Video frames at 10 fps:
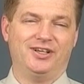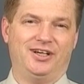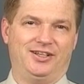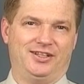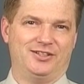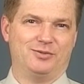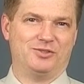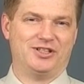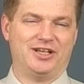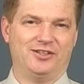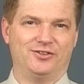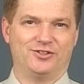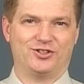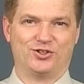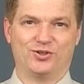and then some
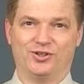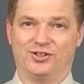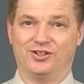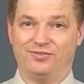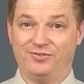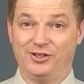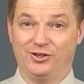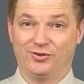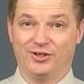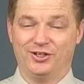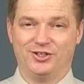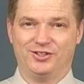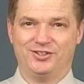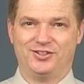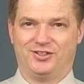standard circuit
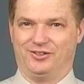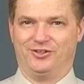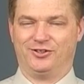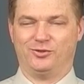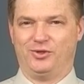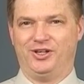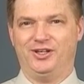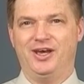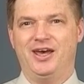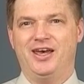configurations, and along the way